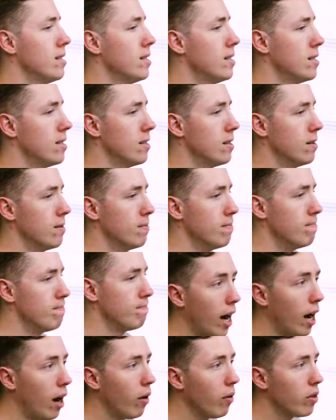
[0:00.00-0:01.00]

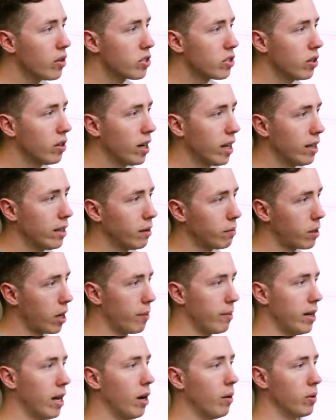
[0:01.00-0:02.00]
How the song ended up
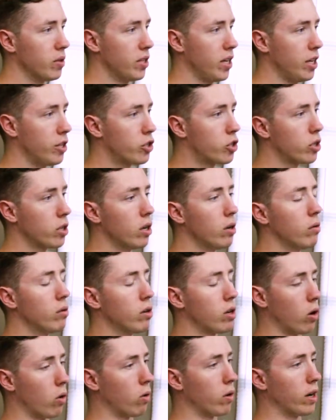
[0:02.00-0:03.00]
coming out was
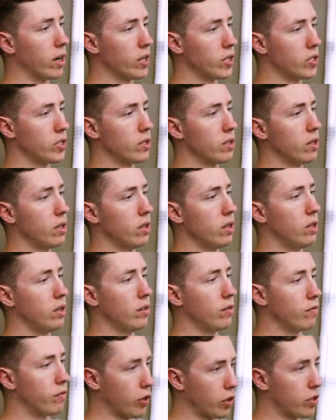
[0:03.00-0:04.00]
intro, chorus,
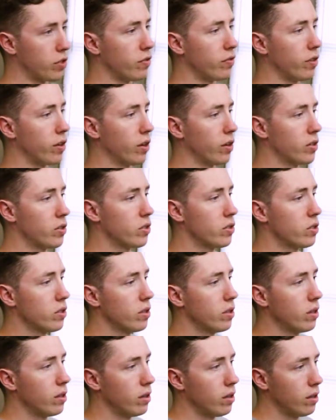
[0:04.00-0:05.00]
first verse,
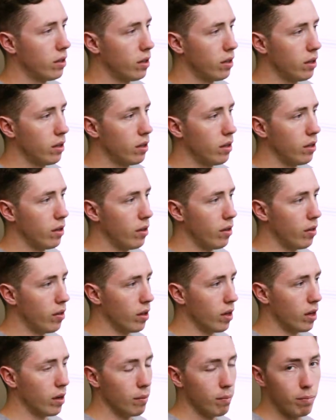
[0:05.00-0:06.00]

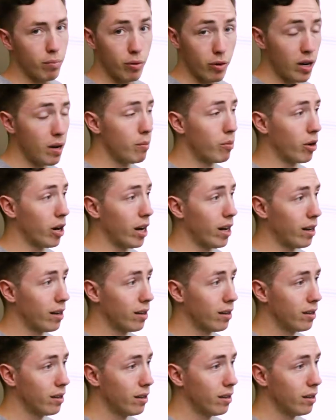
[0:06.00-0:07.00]
the
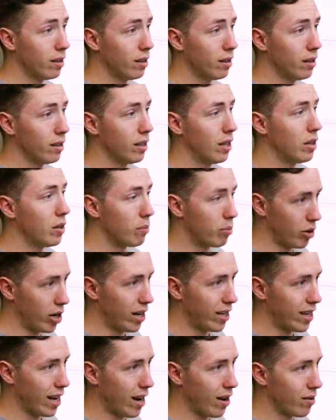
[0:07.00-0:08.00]
pre-break, and the
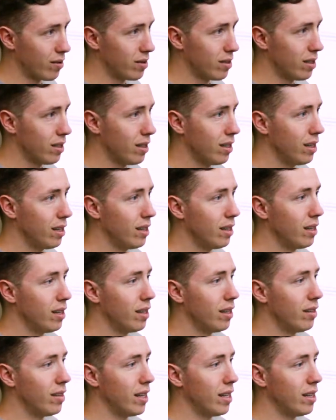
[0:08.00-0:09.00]
breakdown,
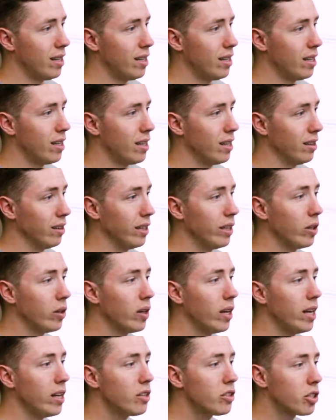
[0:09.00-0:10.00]
then a
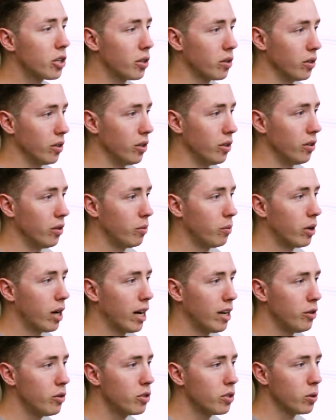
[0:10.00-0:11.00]
little interlude where
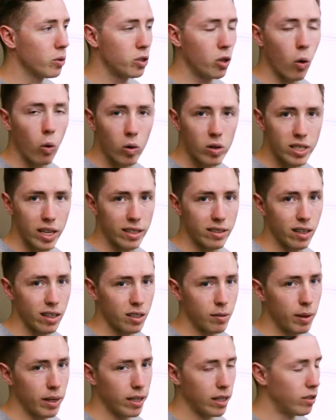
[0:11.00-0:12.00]
I use those chords I
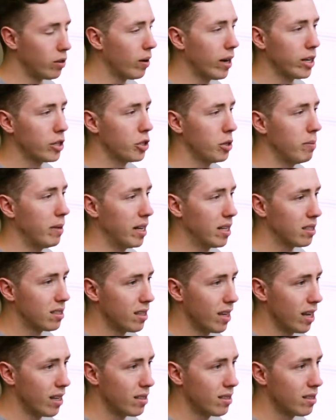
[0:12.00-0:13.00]
talked about that don't actually make
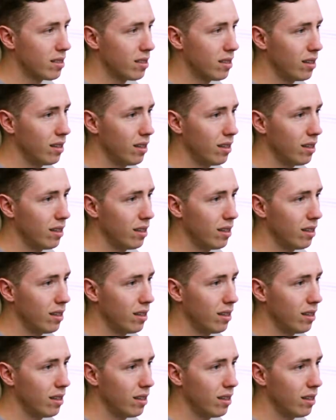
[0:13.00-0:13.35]
sense.